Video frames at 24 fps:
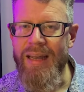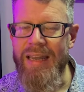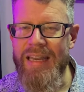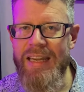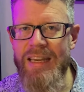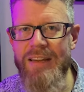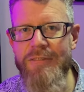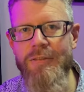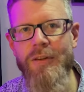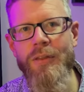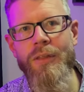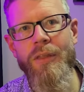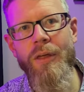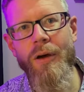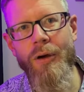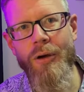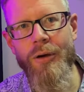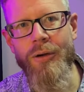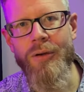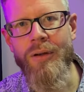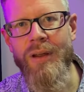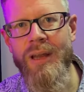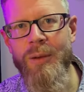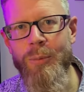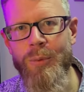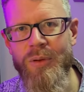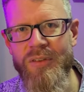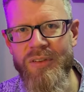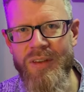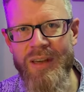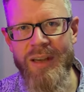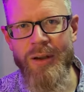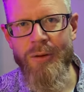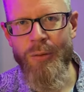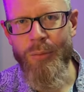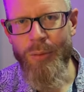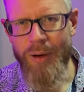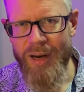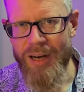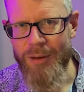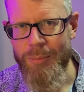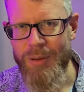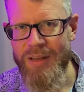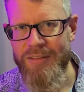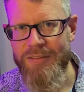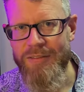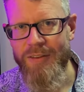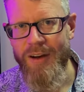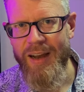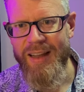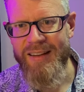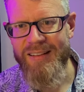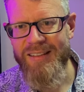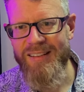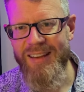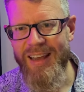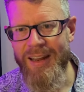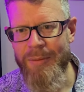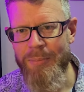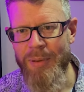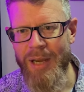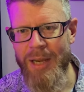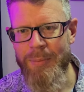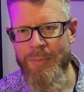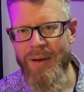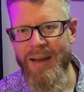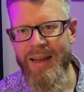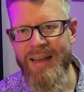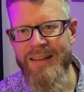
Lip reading: even though it was incredibly fine sandpaper,